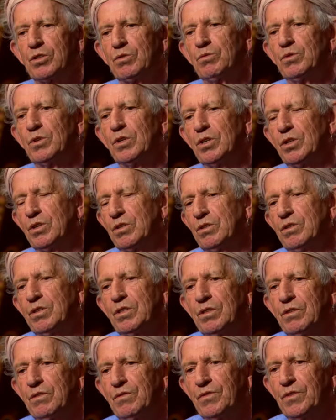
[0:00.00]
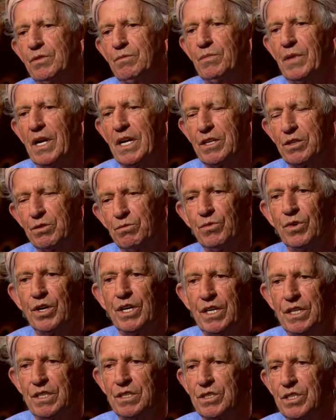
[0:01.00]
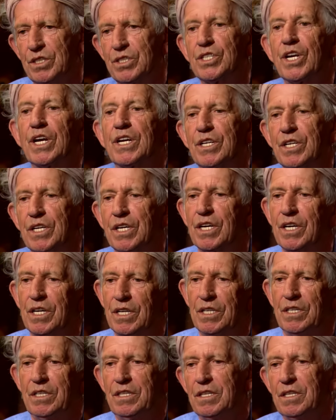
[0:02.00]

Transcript: the world uh, from black and white into Technicolor.